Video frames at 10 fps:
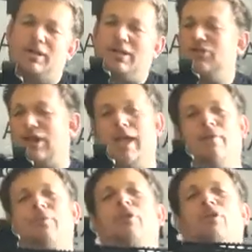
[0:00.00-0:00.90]
so I
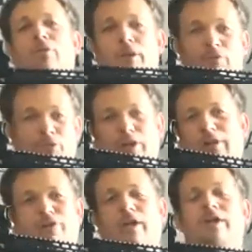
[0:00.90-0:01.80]
have up to 3 different
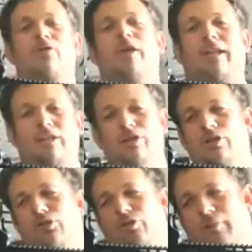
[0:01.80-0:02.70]
sights on here that I can
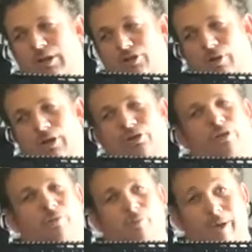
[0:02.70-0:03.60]
use of my
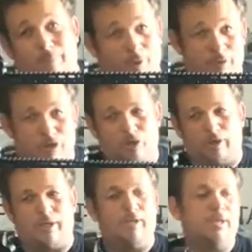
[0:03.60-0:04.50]
choice when I'm going
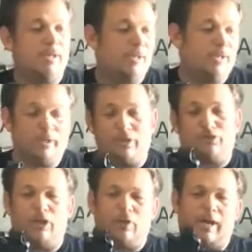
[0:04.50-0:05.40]
shooting.
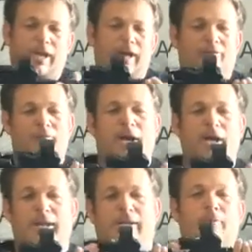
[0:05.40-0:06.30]
So I have
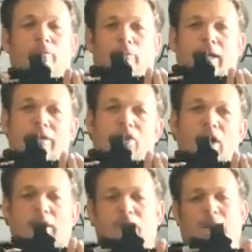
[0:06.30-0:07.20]
my red
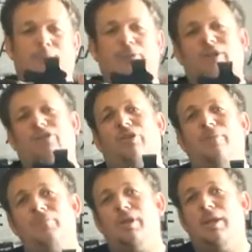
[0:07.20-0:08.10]
dot optics,
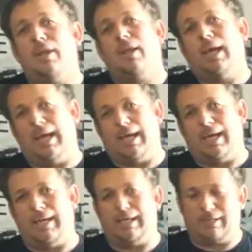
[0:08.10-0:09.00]

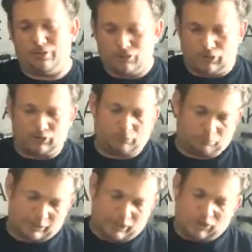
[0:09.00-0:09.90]
and this is
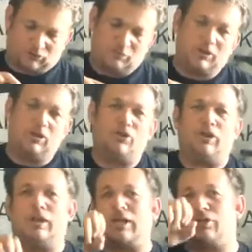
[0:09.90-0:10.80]
pretty awesome to use.
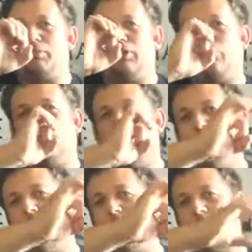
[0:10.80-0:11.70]
It actually puts a red
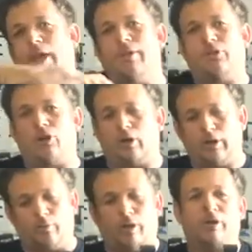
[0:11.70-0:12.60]
dot right in the
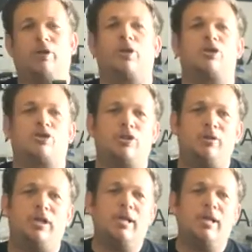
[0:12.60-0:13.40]
target where you're going to shoot.